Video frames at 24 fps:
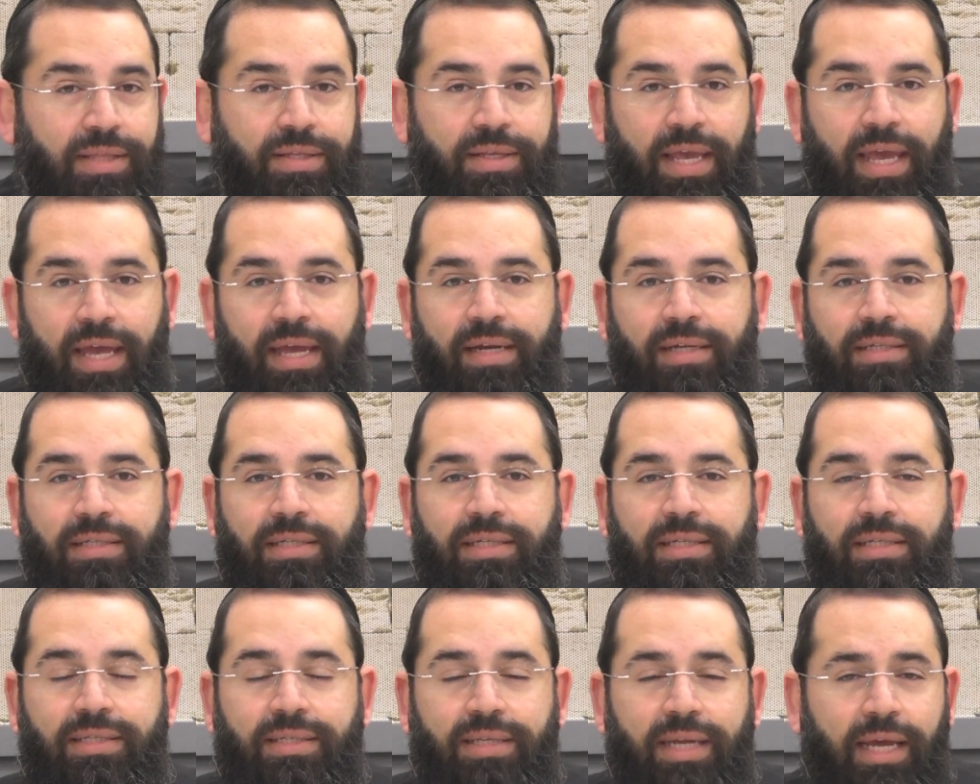to Eretz
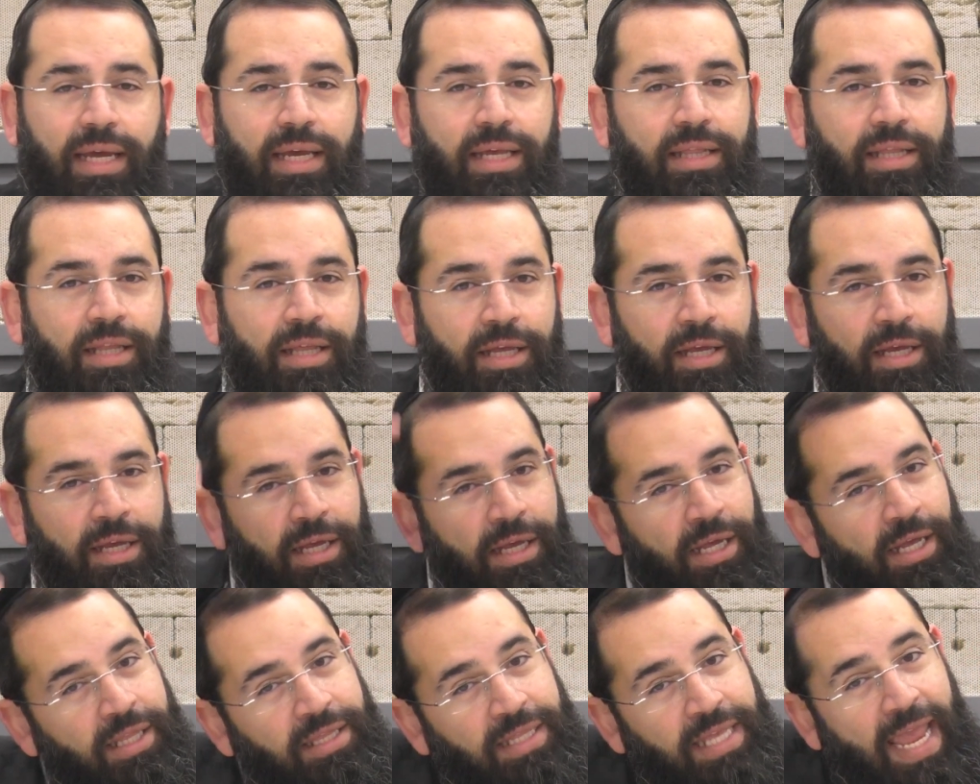Yisrael,
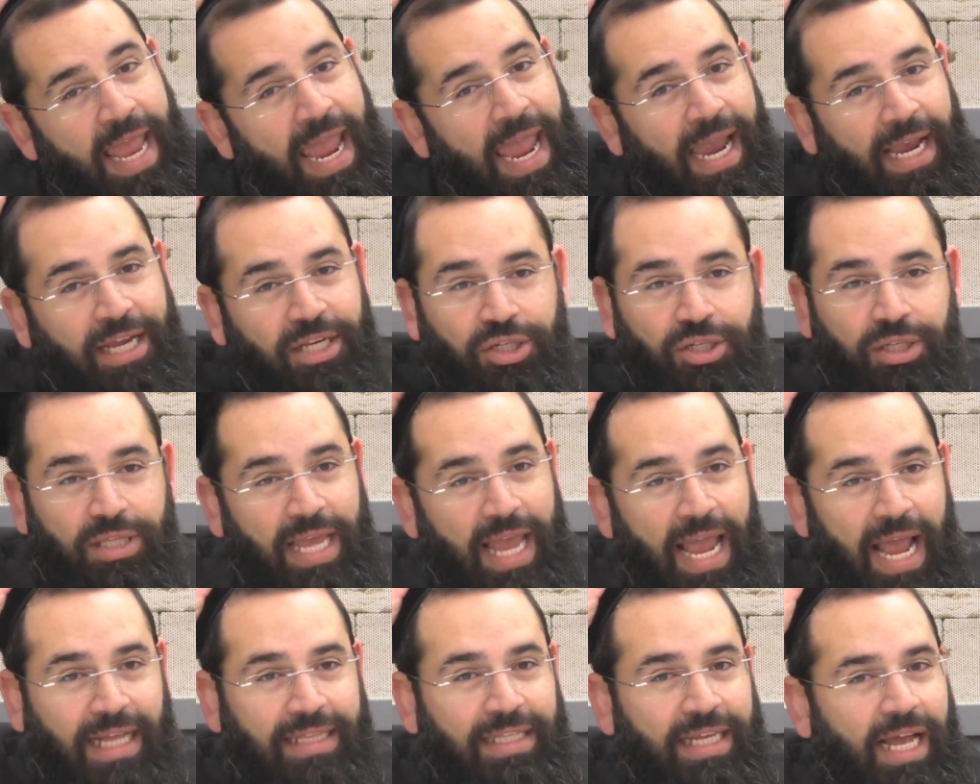they actually
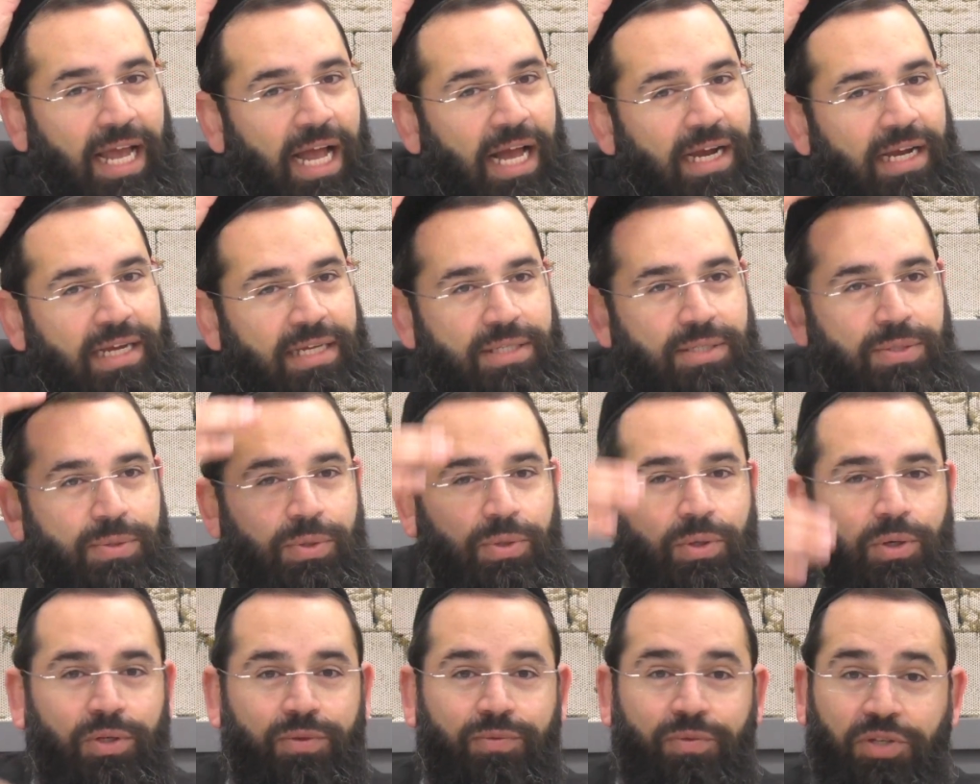had the Chag
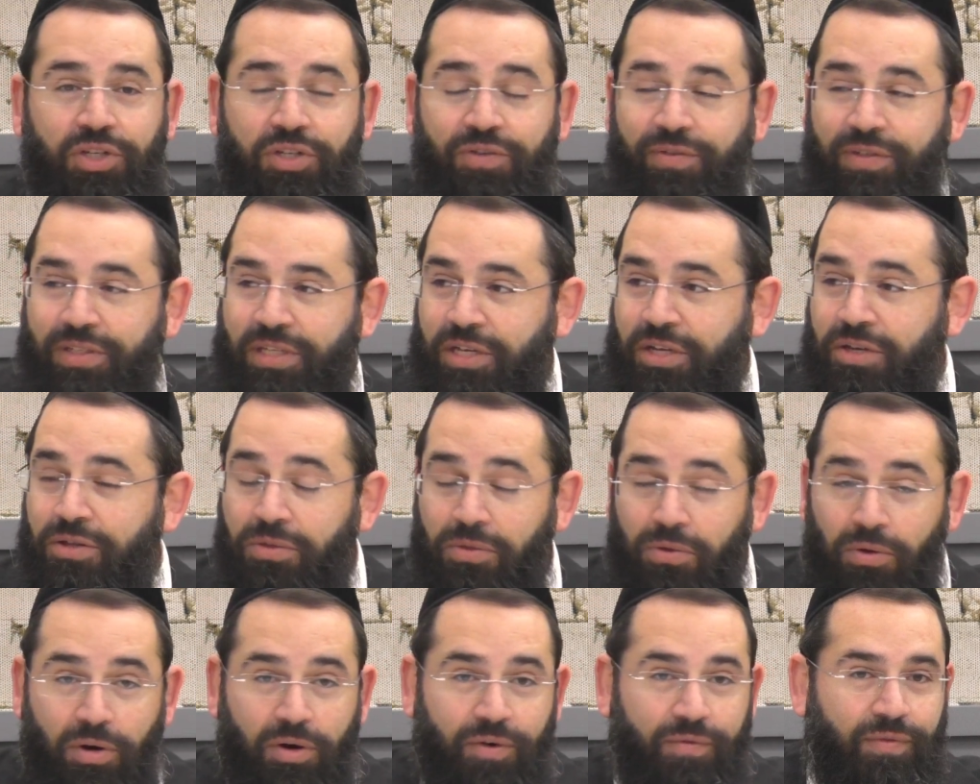HaSukkot, which was a
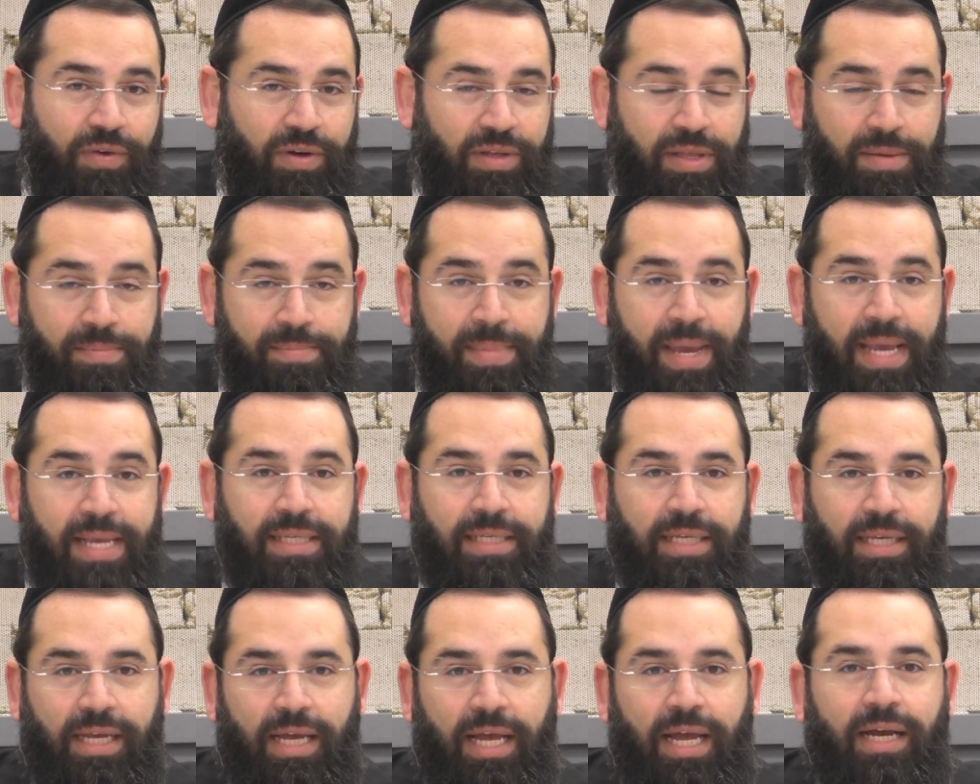glorified,
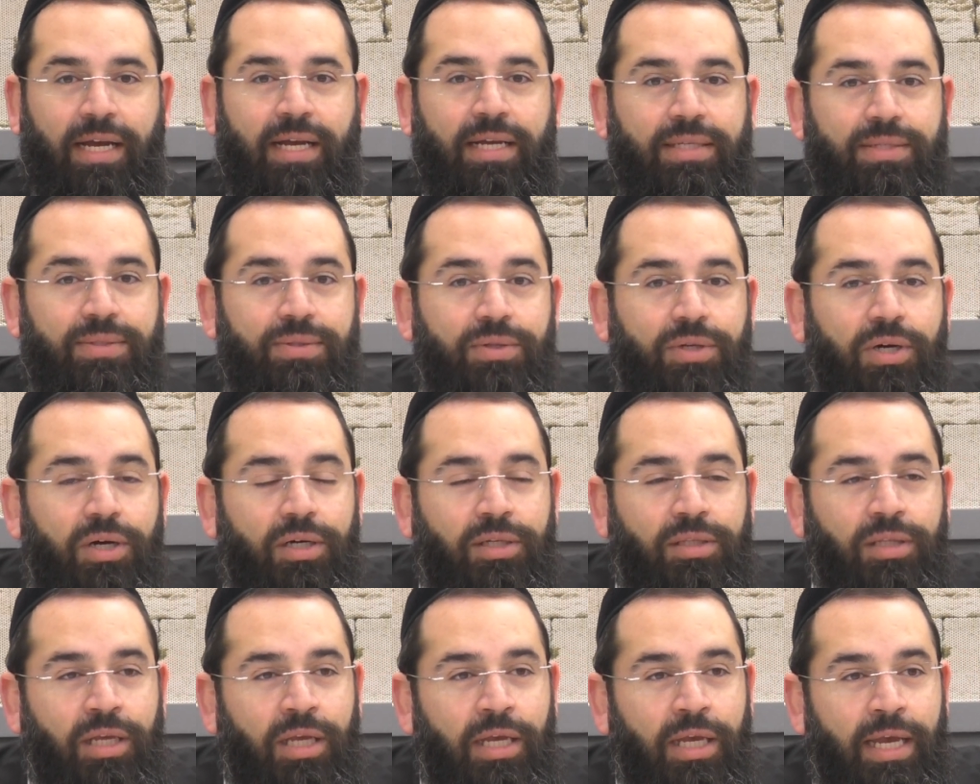amazing Chag
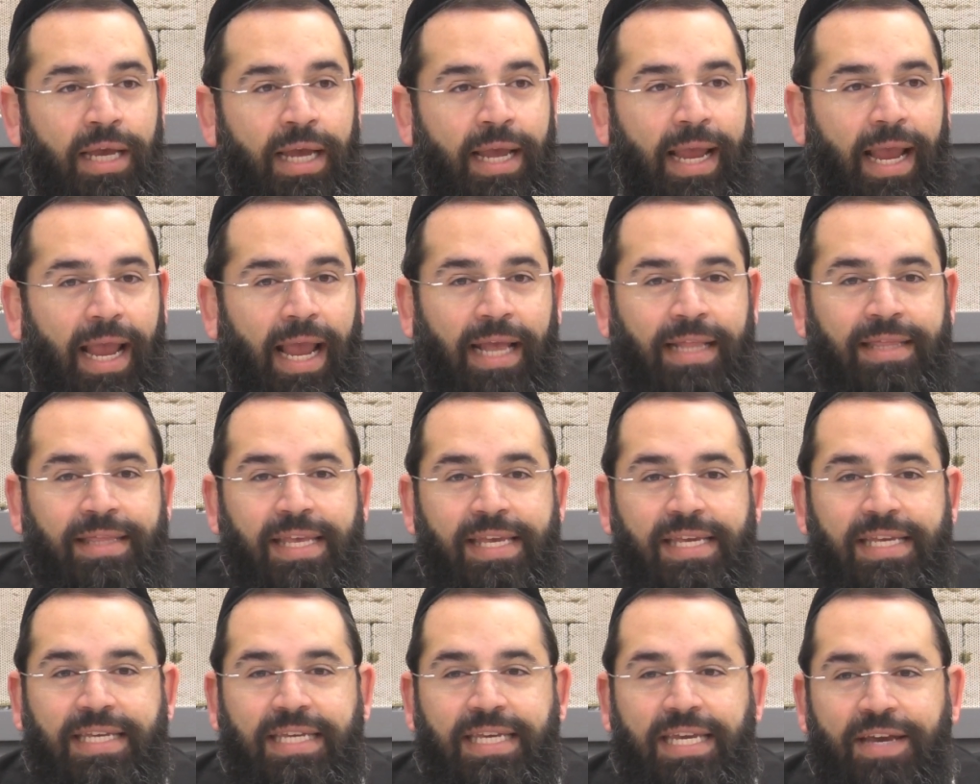HaSukkot, and
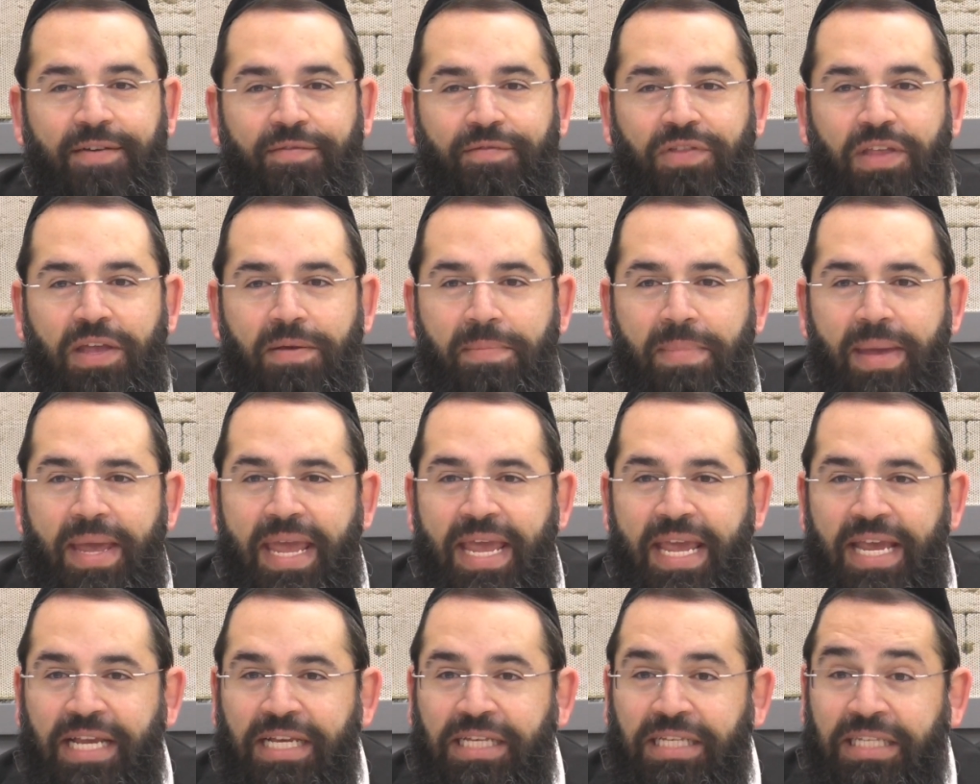they give them
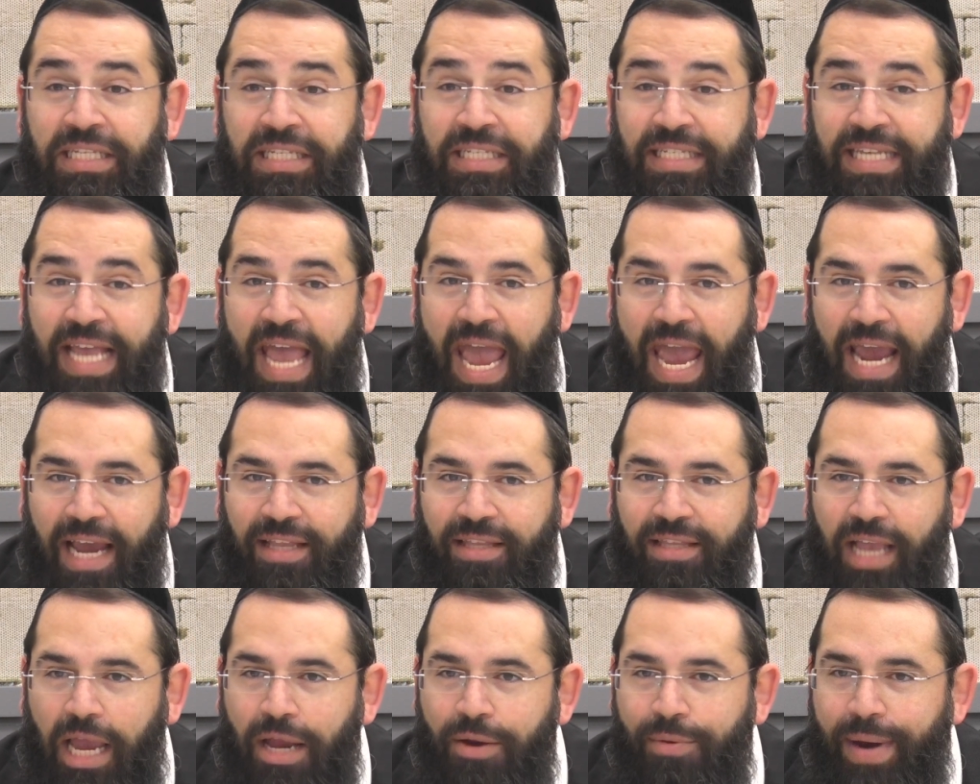exact
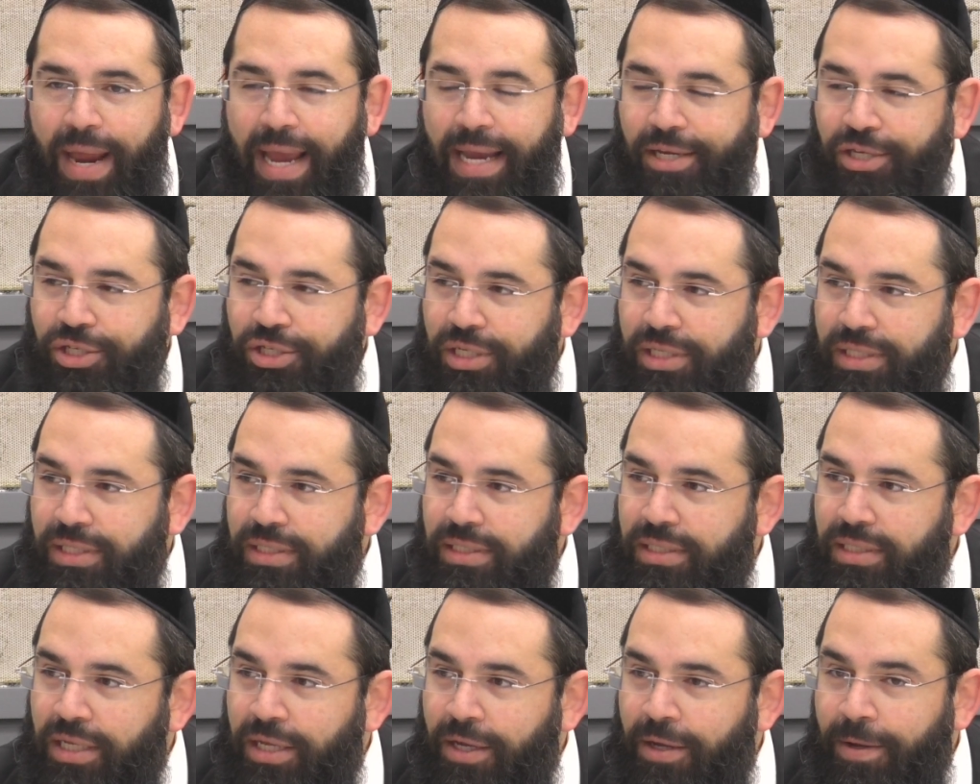
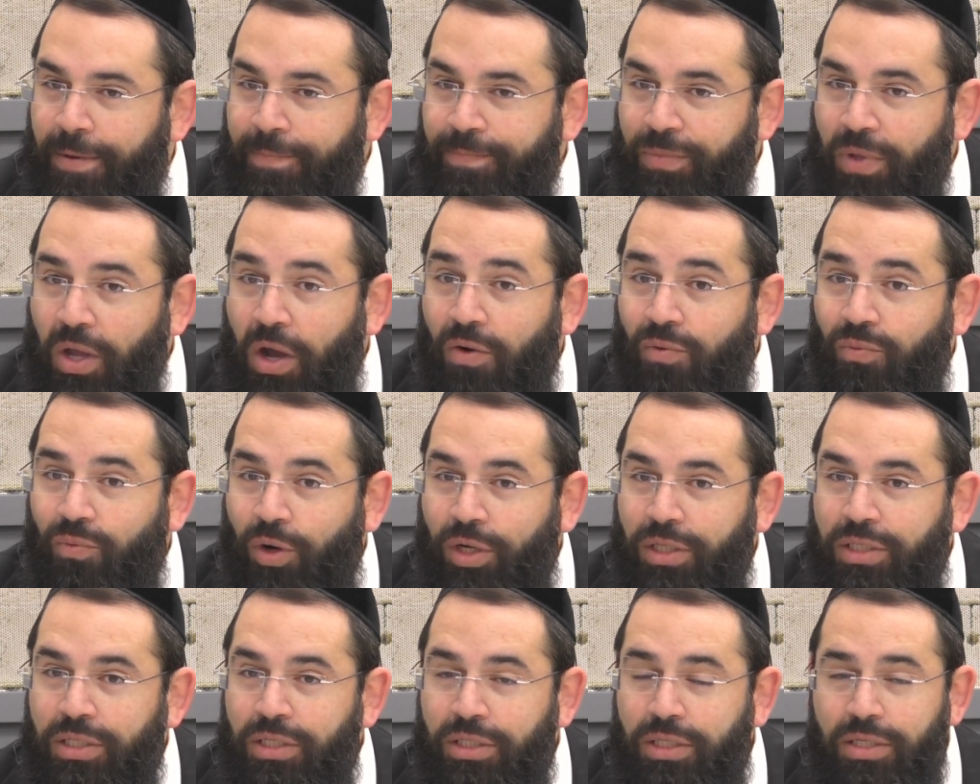directions of
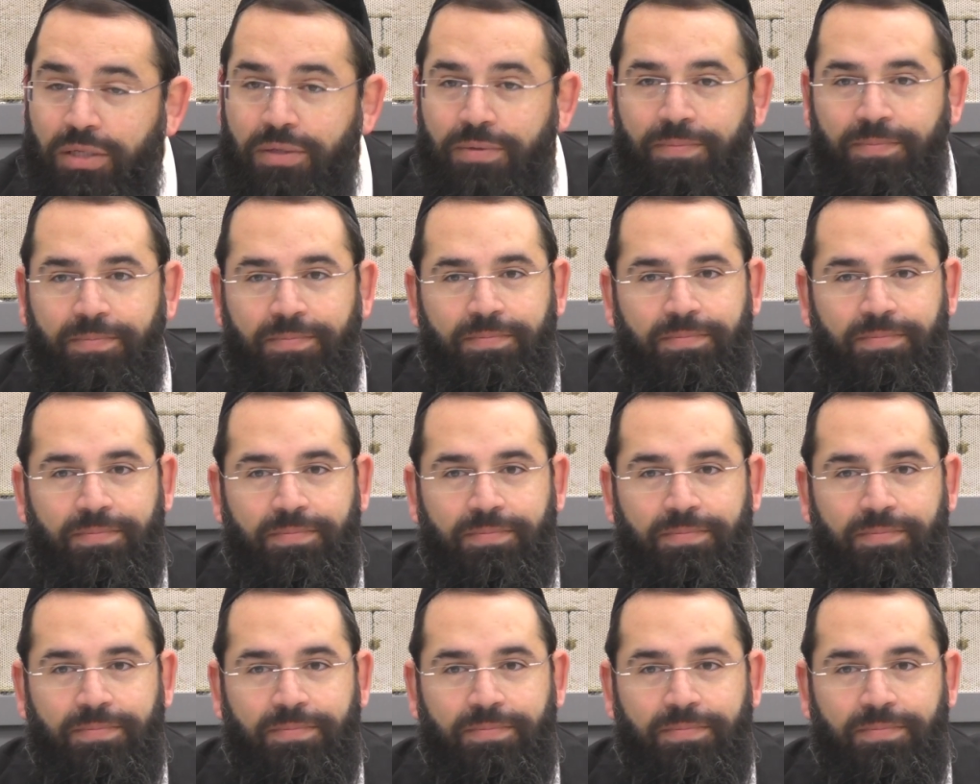what to do.